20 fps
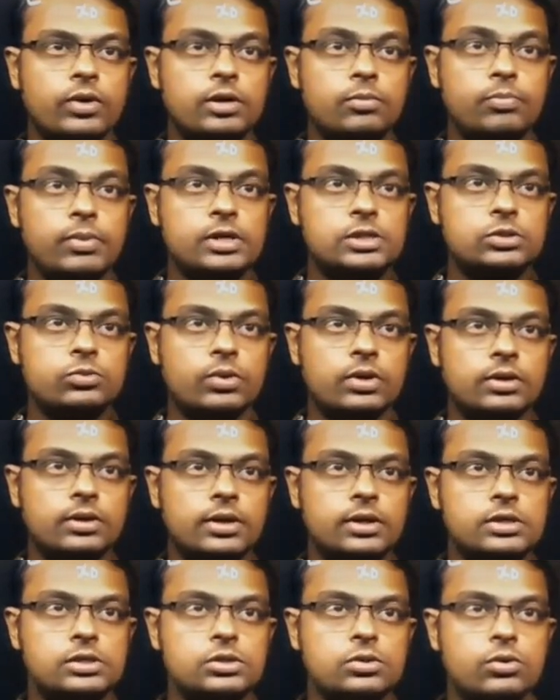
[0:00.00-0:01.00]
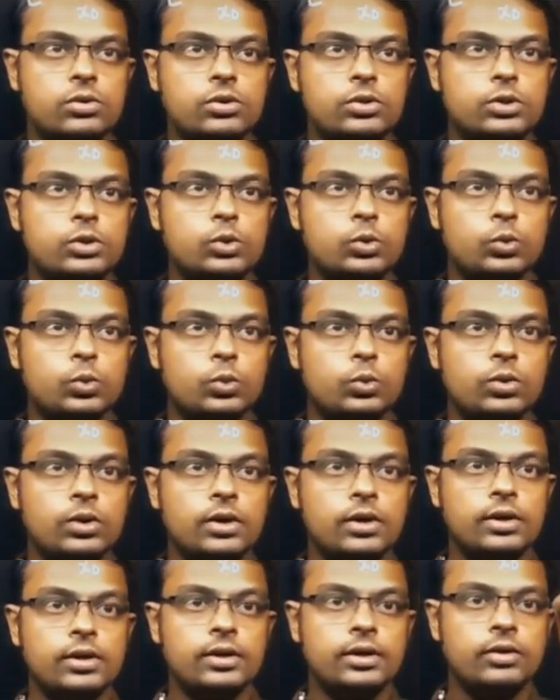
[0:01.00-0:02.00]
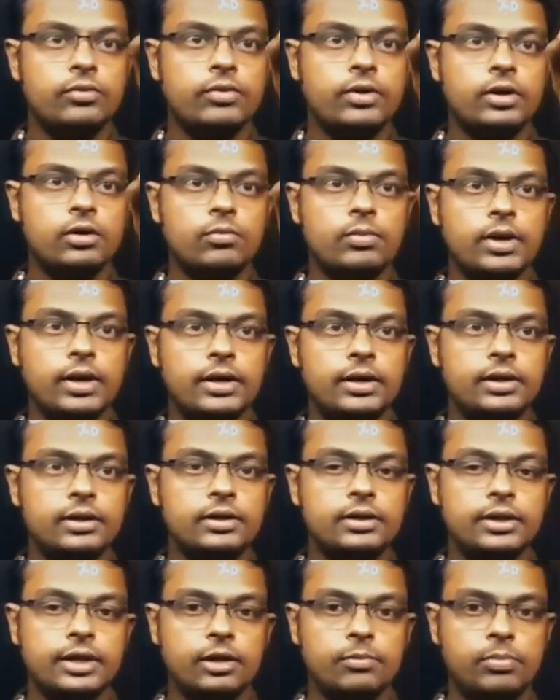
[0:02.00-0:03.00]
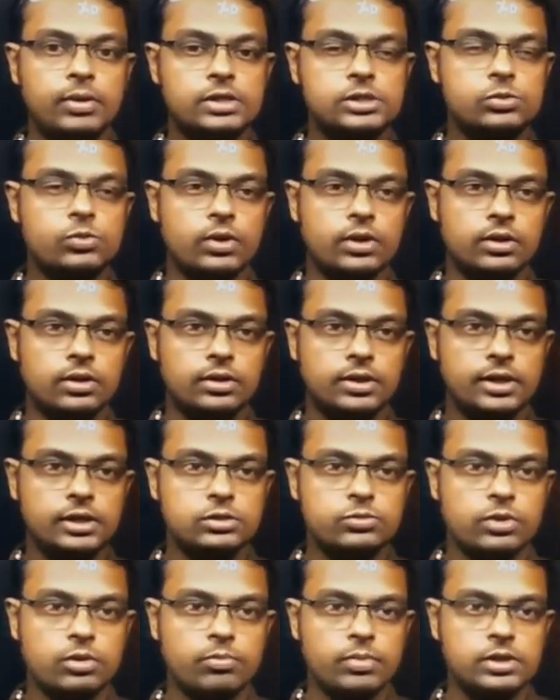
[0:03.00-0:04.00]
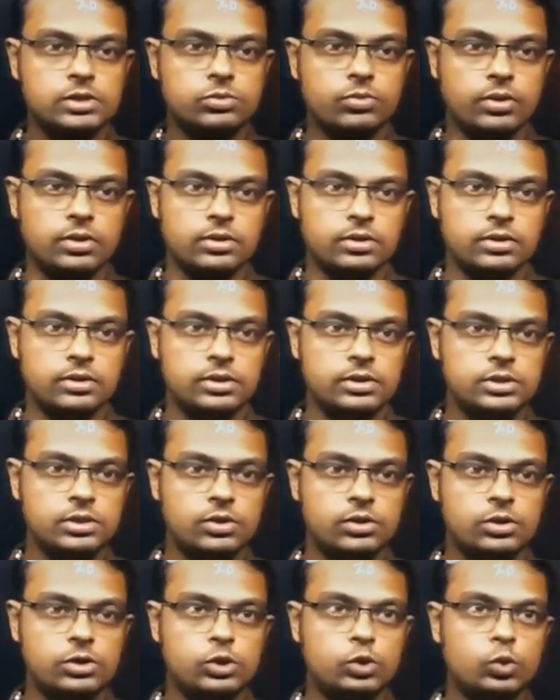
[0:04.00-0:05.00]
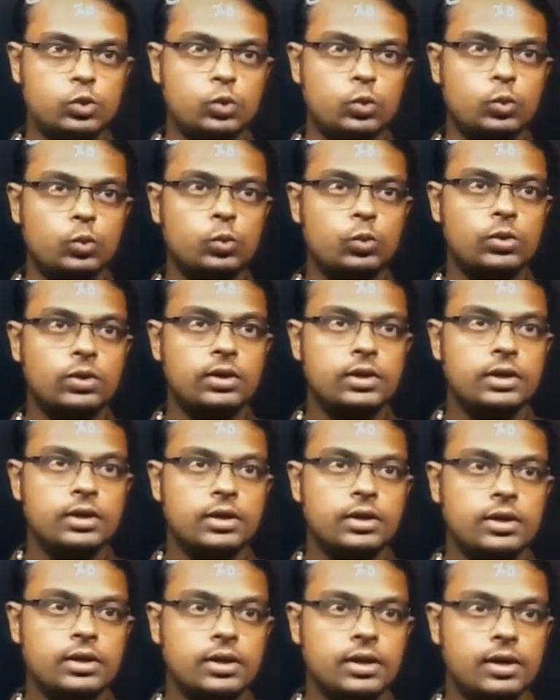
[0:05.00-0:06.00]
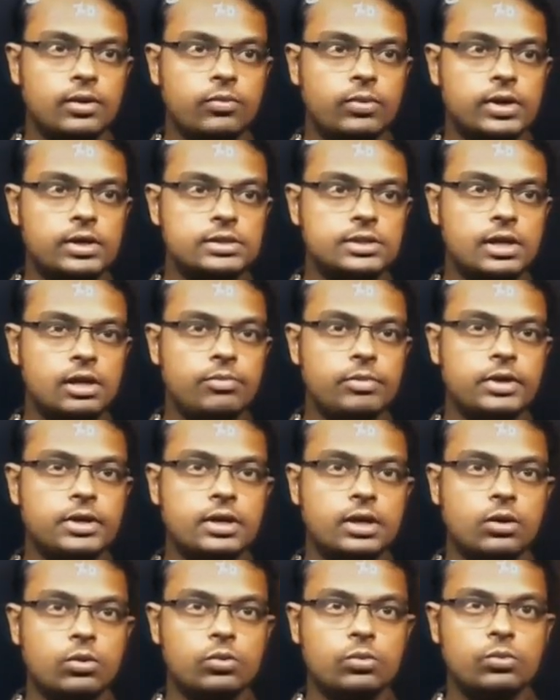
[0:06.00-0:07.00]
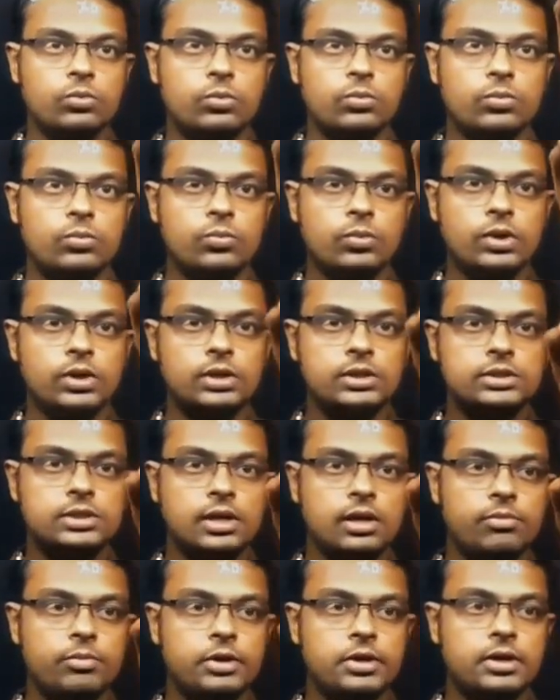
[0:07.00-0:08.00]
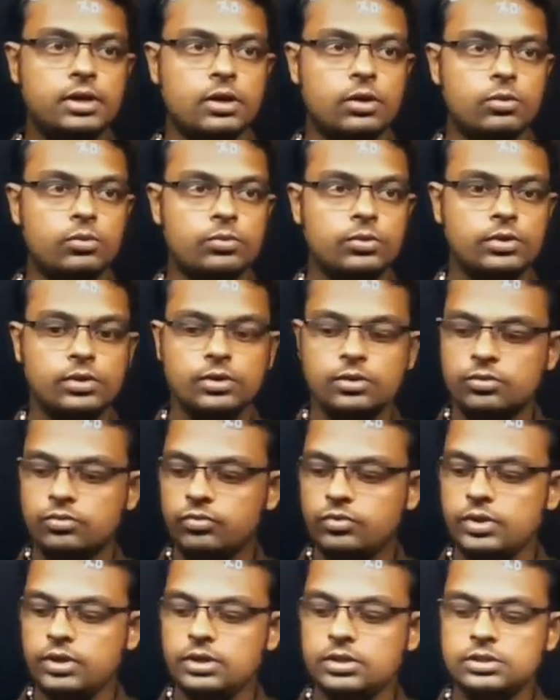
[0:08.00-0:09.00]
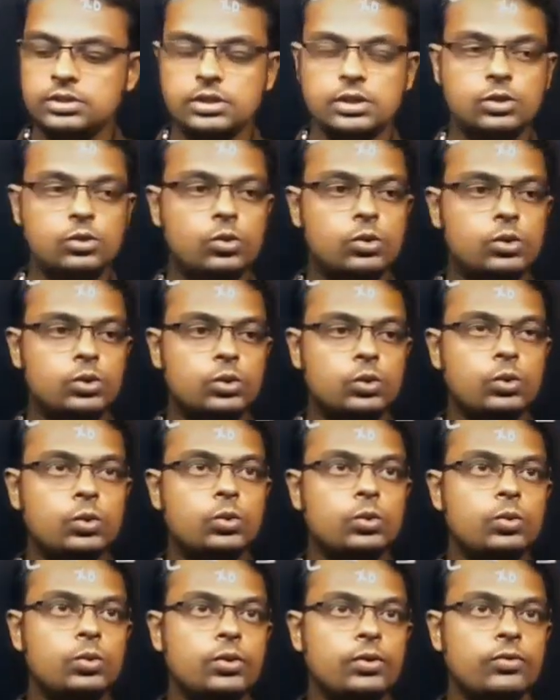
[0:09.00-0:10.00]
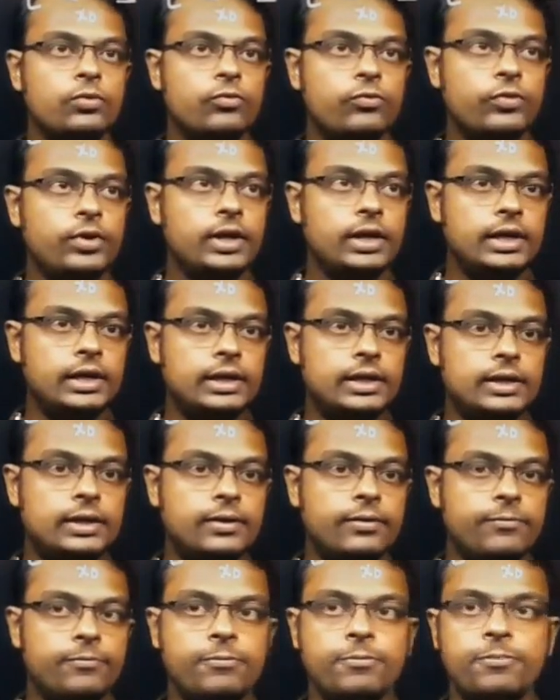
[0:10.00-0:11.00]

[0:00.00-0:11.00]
1 plus 1, that is equal to 2, divided by n plus 1, that is 1 plus 1 is equal to 2. What is the limit now? What is the limit now? v0 to v.